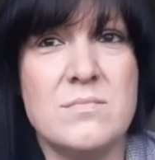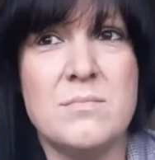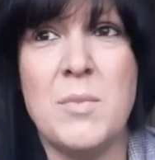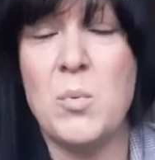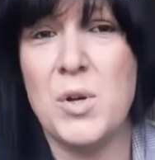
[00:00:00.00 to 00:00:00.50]

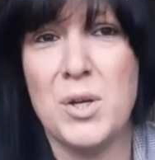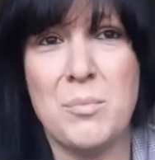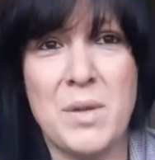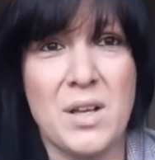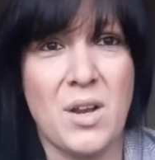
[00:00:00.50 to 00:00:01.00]
my work
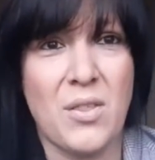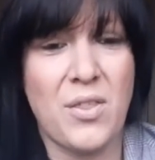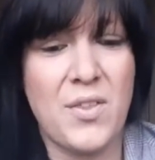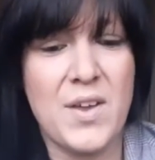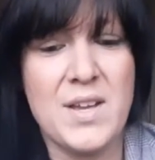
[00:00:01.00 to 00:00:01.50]
meal on
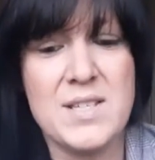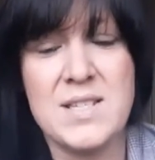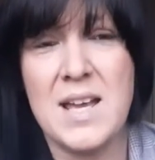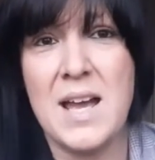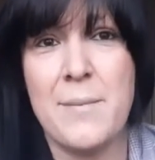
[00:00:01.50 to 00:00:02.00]

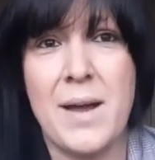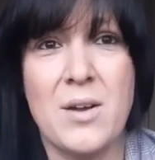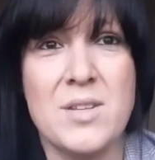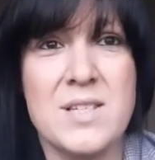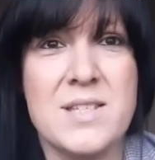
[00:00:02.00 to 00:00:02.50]
Thursday. I'm
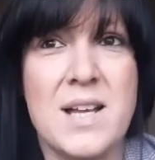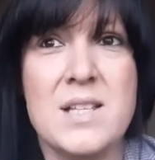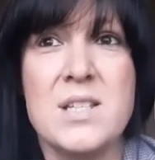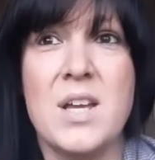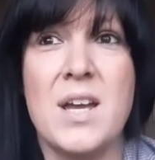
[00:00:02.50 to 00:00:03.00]
out this
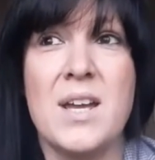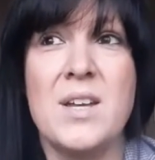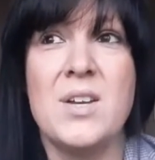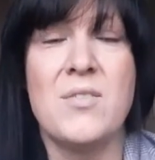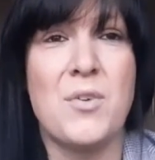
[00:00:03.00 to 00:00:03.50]
Saturday
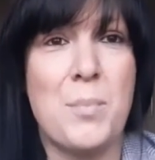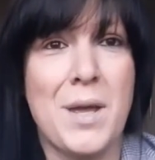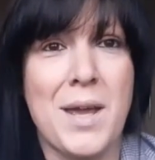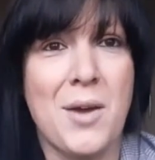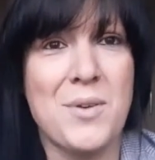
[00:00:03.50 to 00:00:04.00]
for a
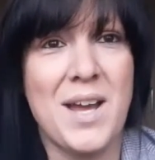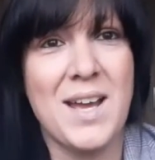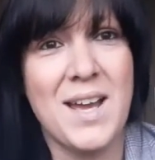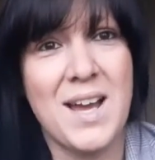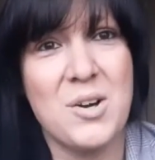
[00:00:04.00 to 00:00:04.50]
bingo
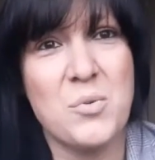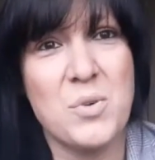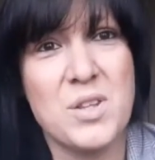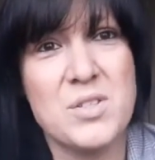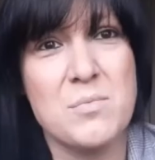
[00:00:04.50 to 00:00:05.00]
night out
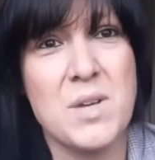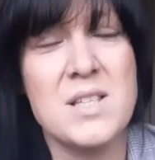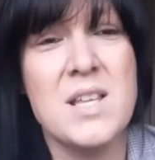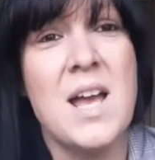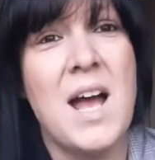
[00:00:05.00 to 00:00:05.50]
with some
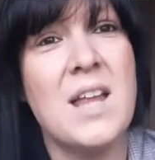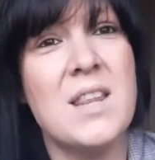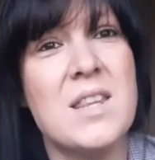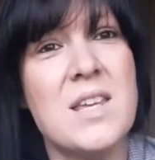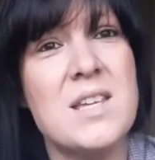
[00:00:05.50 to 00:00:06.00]
girls.
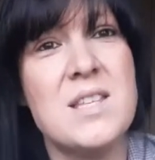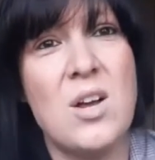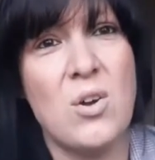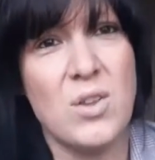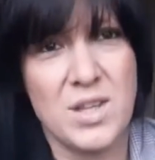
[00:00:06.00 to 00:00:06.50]
And these,
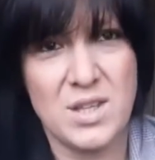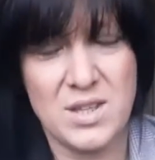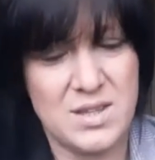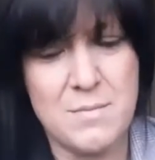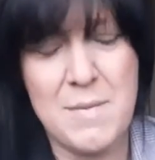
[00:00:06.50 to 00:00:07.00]
all the,
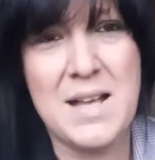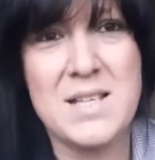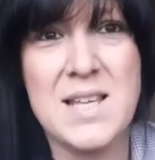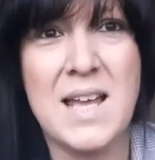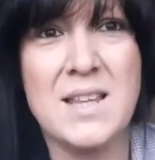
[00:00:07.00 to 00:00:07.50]
they might
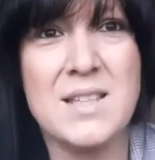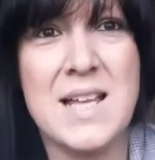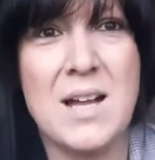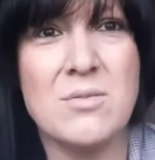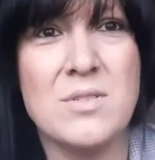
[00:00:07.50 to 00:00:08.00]
sound,
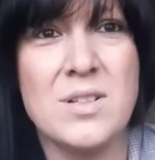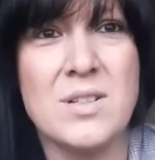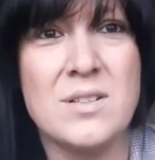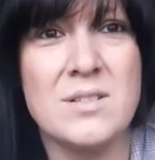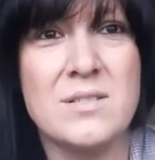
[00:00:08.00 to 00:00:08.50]
sound
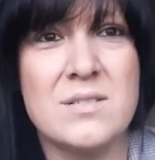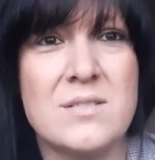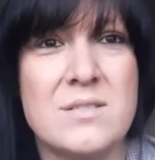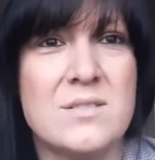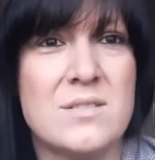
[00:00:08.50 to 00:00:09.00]

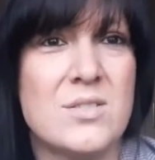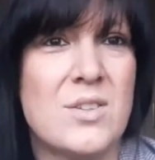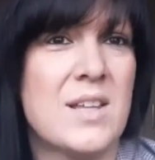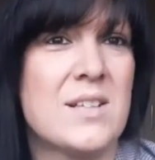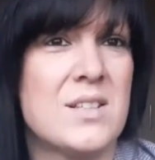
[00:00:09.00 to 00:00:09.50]

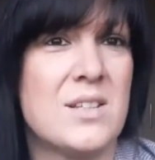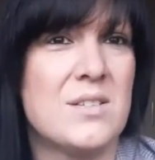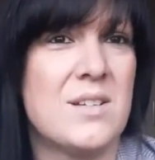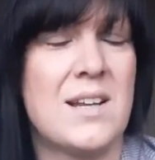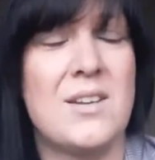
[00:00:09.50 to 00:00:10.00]
things that,
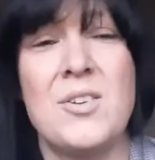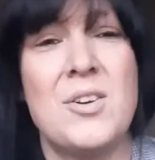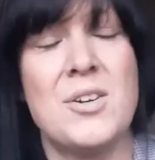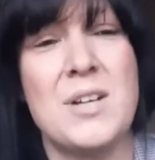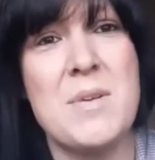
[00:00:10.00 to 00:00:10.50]
I don't know,
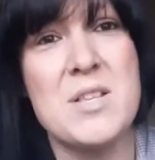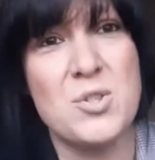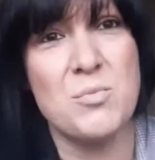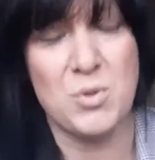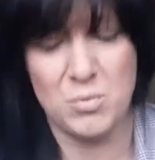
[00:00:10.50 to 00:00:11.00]
I mean,
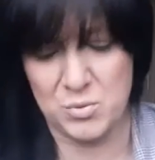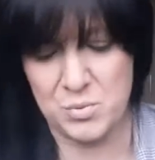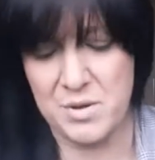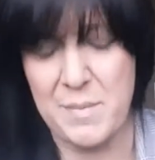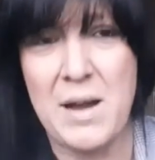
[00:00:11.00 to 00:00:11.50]
some you would
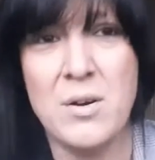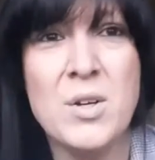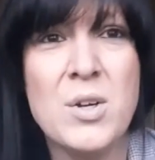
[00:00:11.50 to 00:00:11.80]
worry about,